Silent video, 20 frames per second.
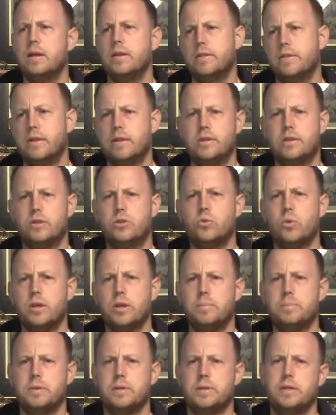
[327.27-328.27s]
the
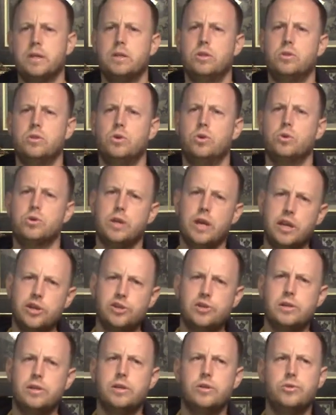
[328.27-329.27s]
20%
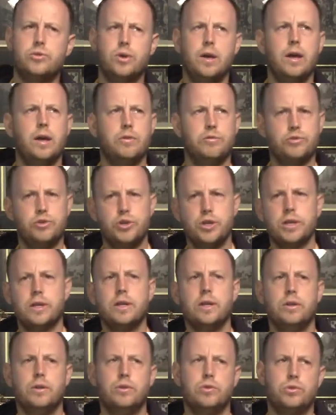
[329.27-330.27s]
occasionally to have
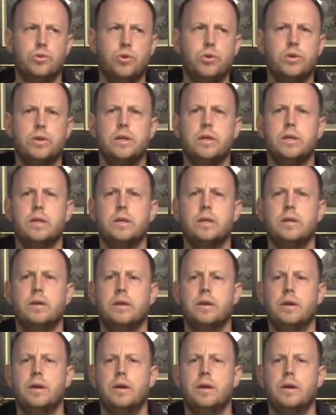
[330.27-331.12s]
chicken, turkey,